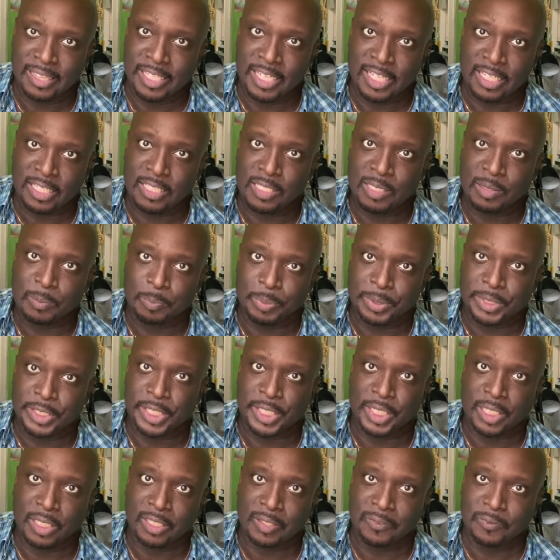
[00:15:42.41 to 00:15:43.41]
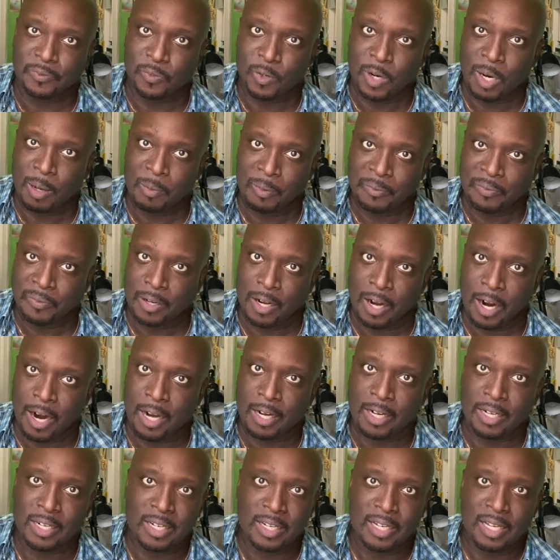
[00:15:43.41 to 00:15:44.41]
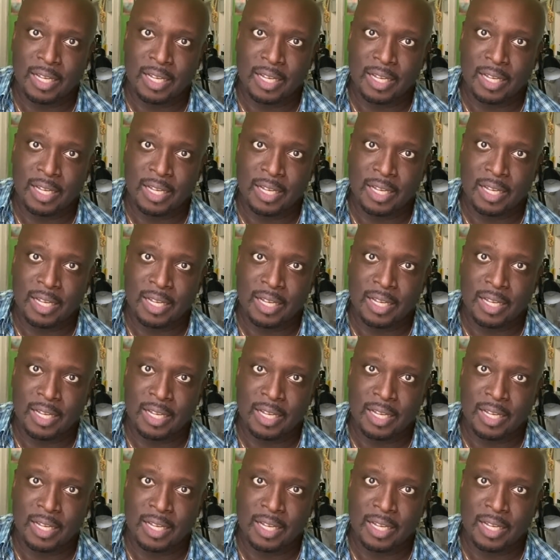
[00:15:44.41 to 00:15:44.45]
this particular form of art.